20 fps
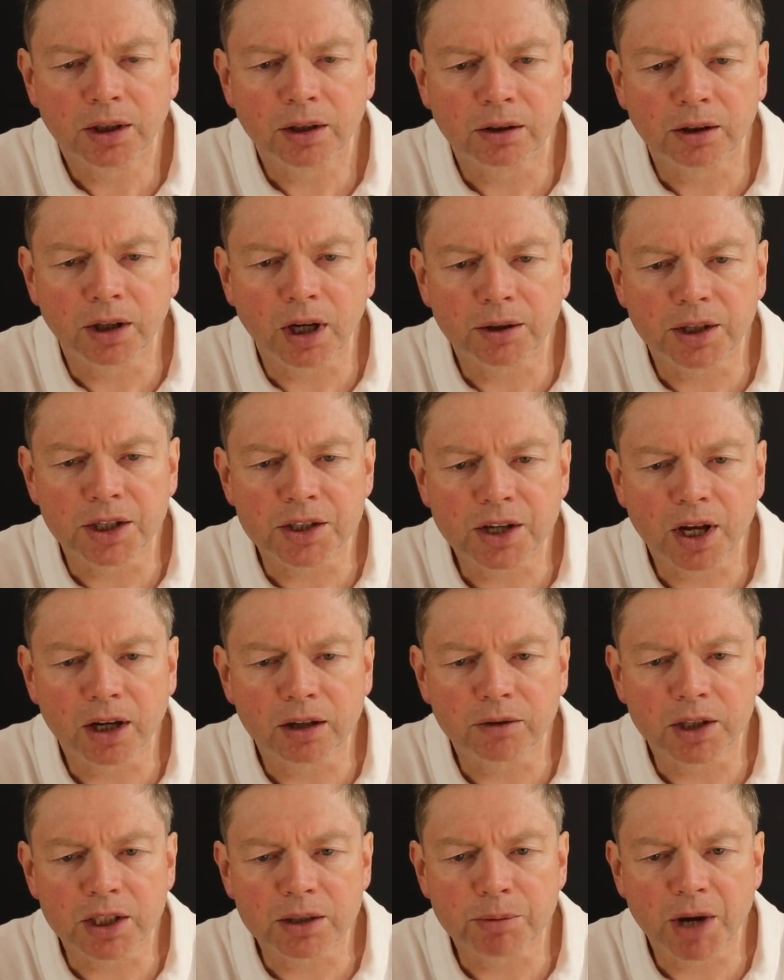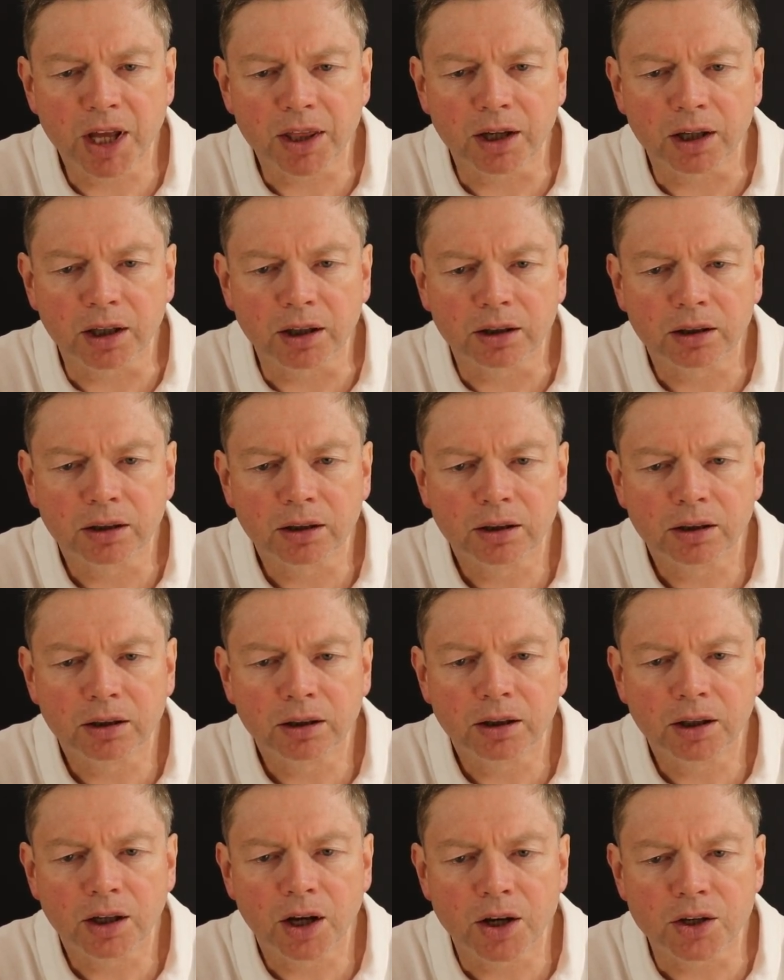the only son of his mother,
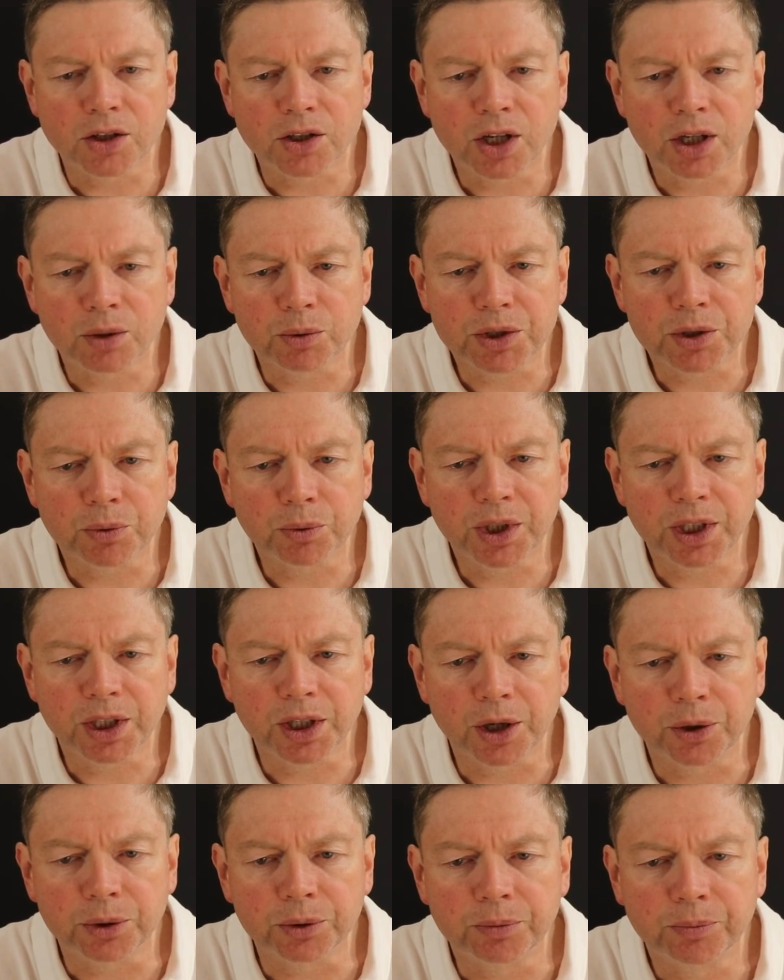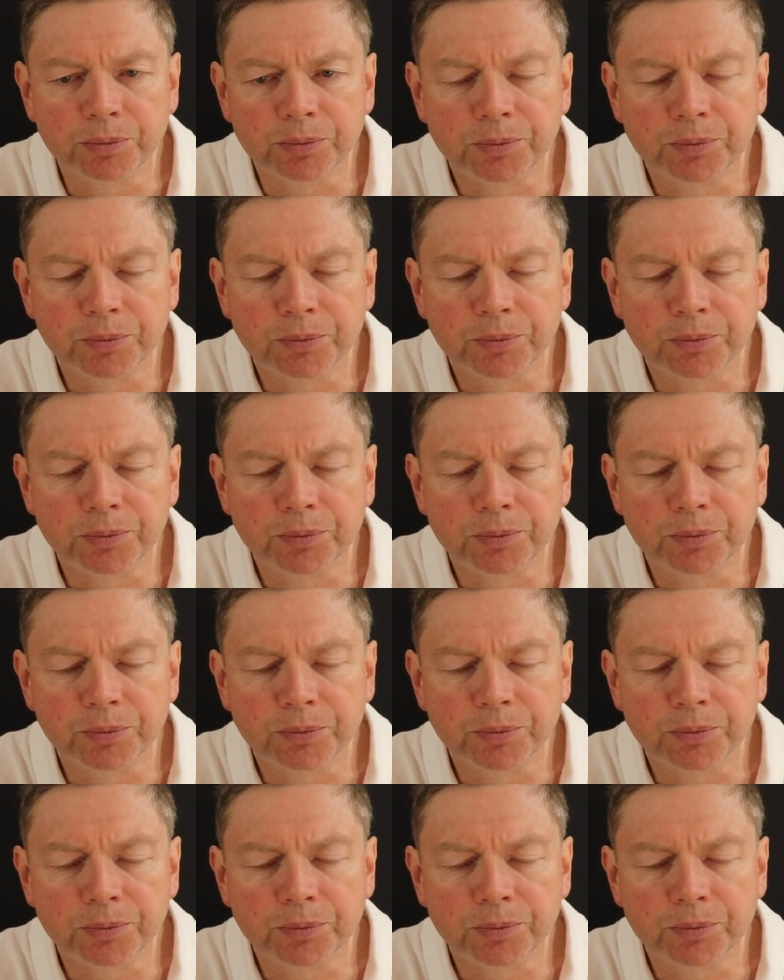and she was a widow.